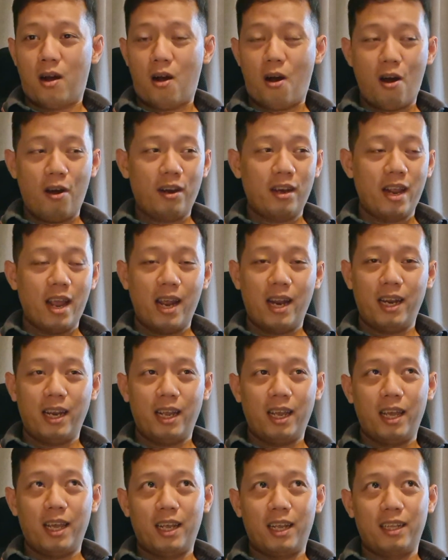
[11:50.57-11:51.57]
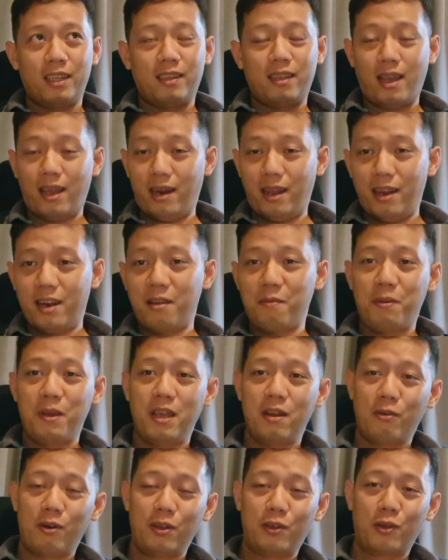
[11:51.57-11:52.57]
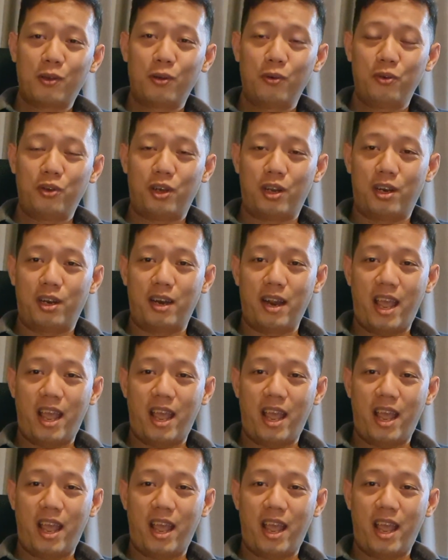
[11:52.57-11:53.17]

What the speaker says: on their 1080p resolution.